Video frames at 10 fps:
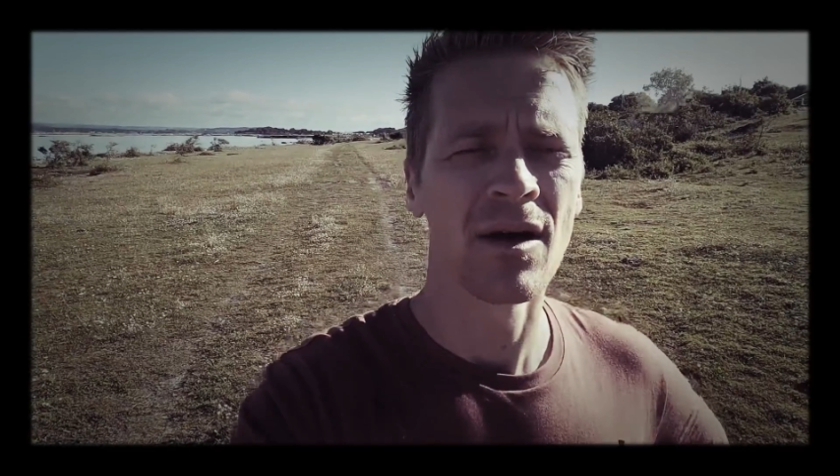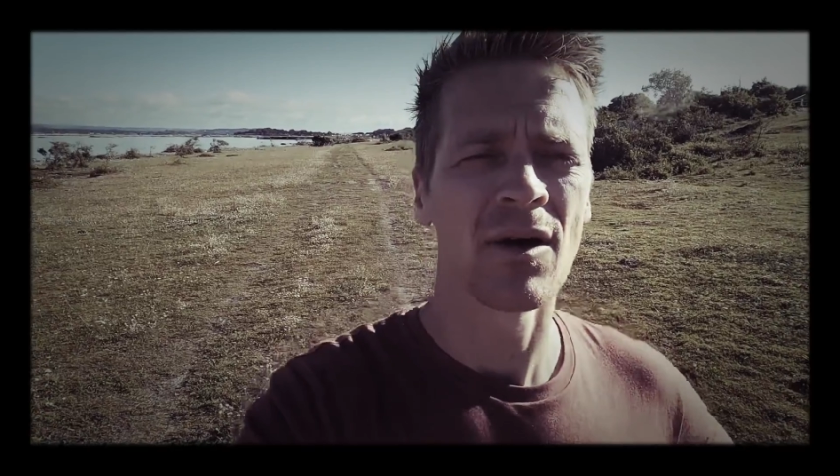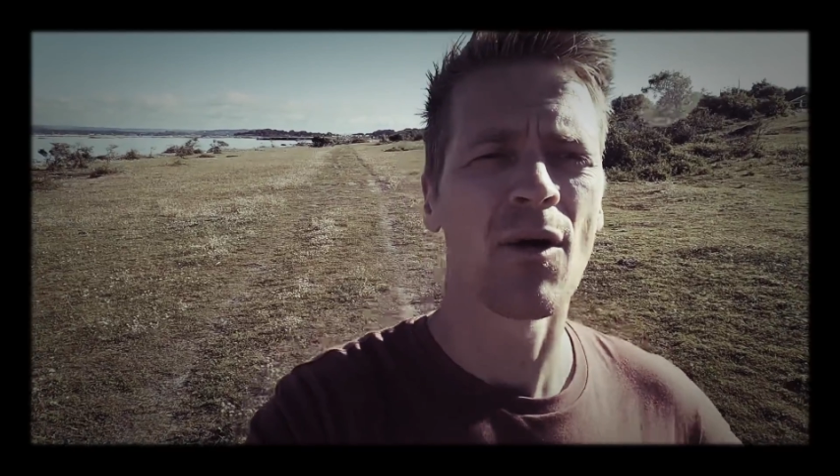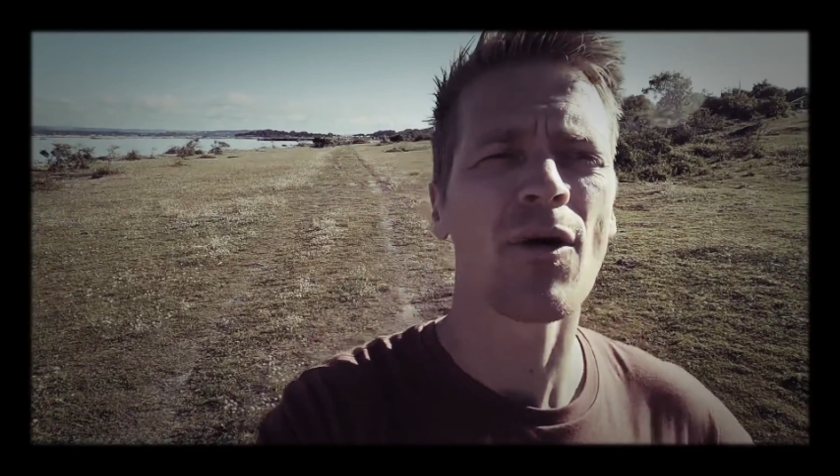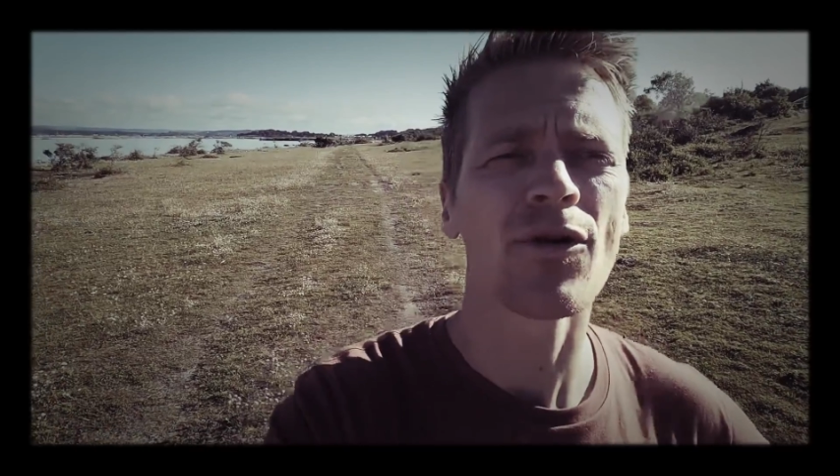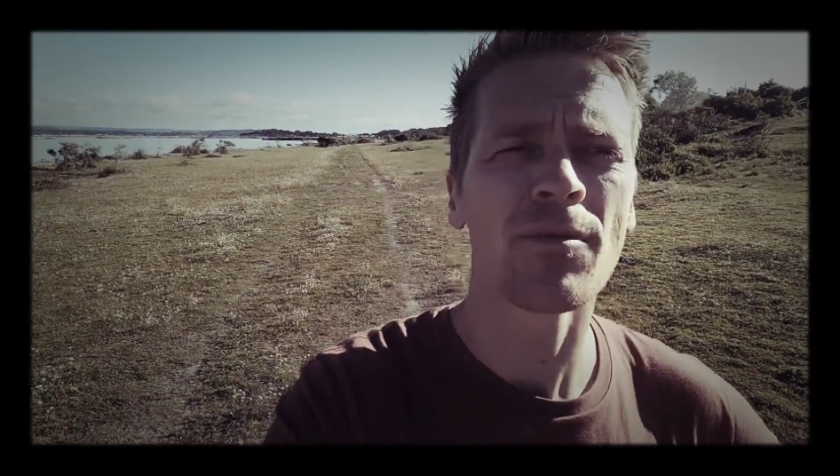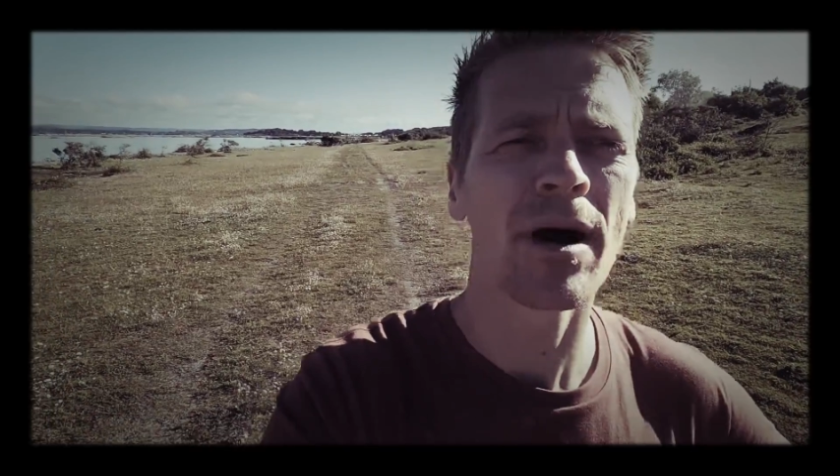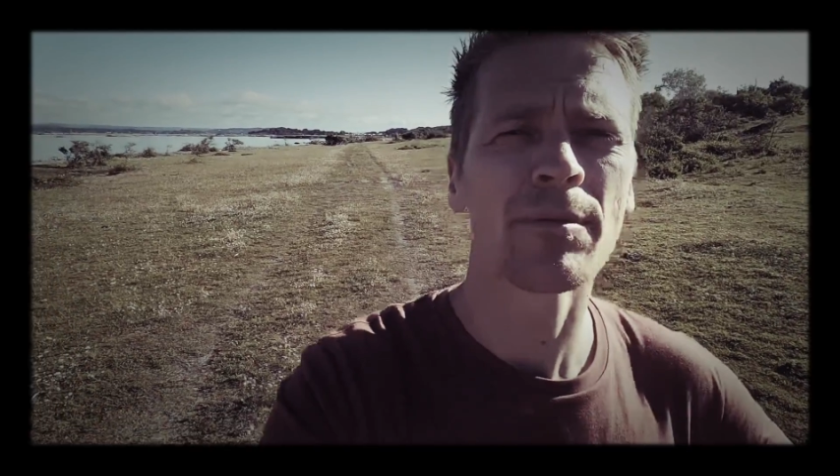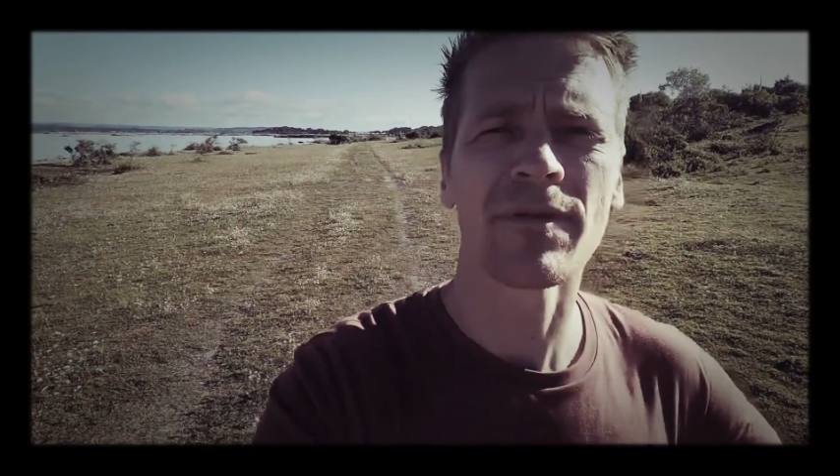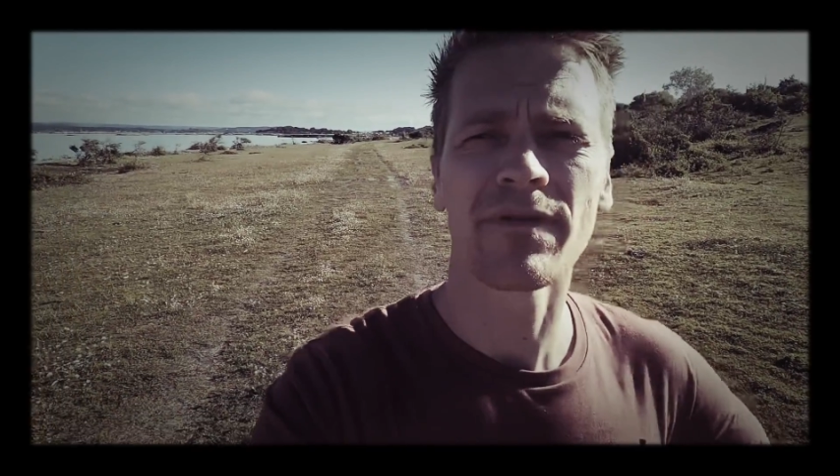Or you
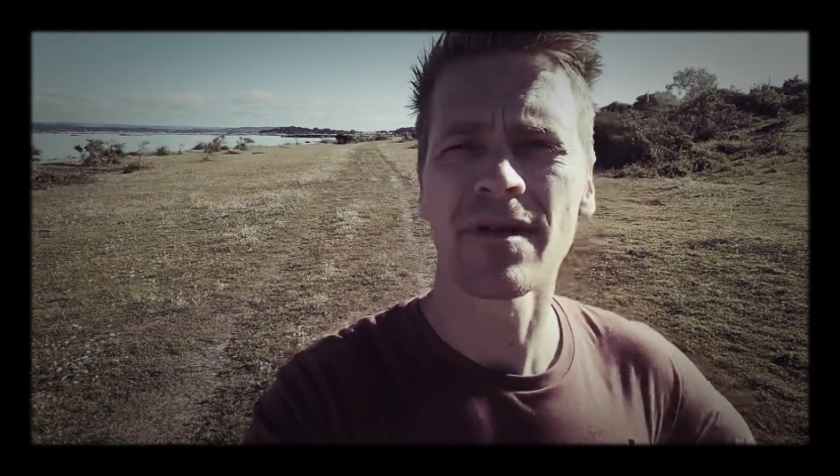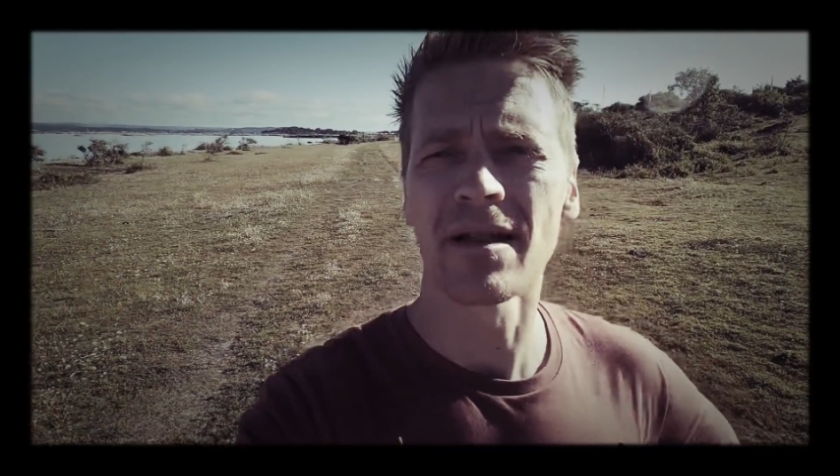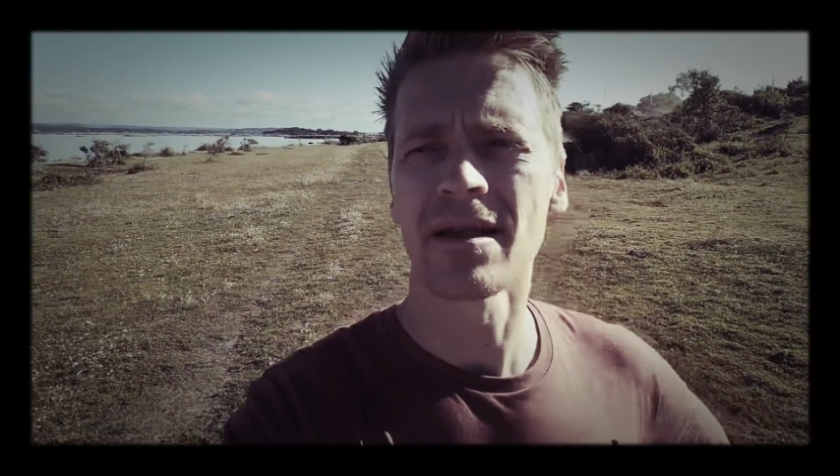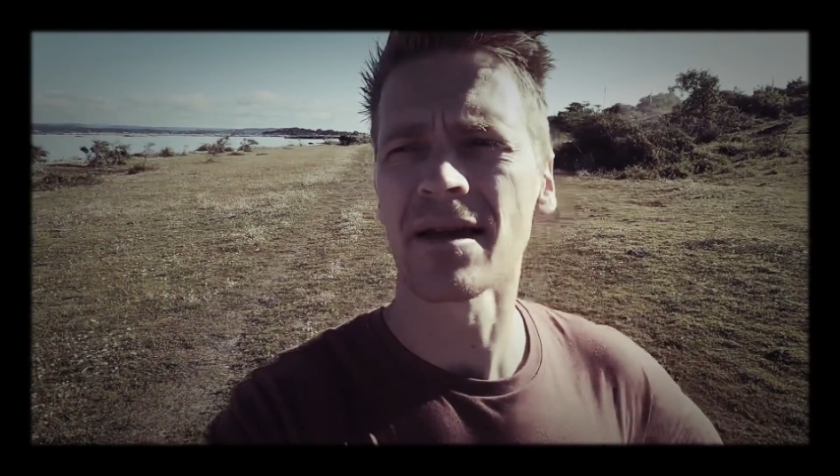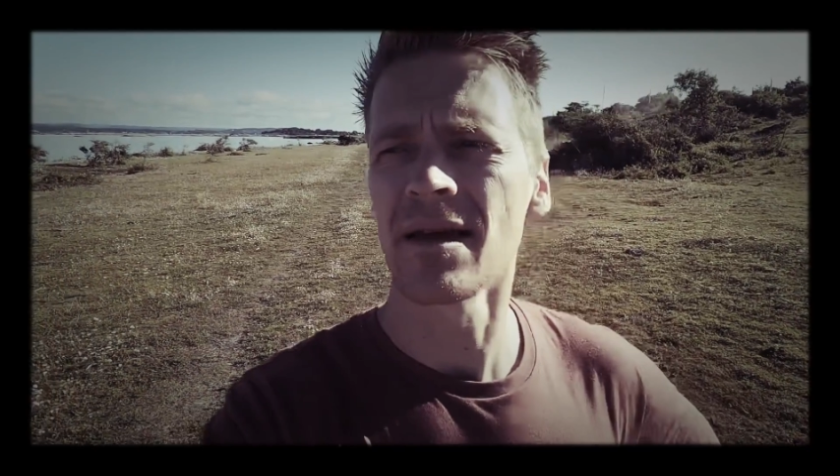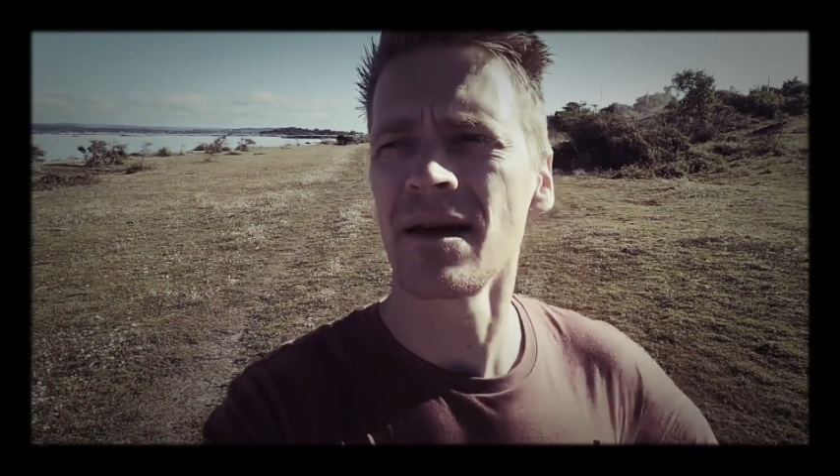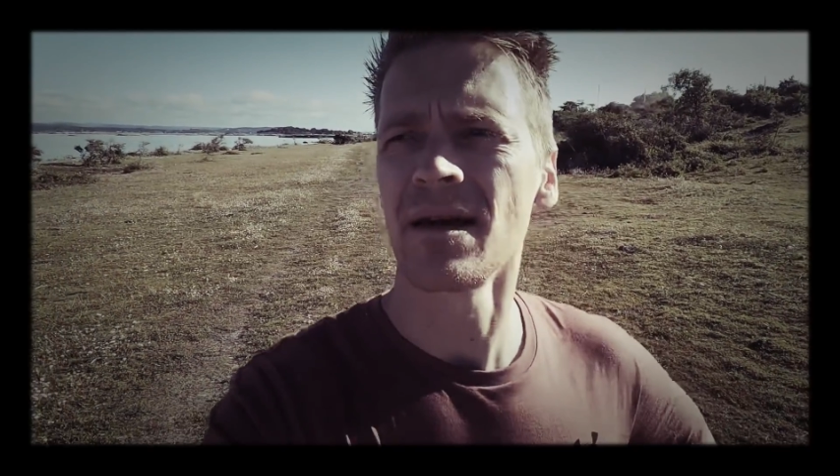might be feeling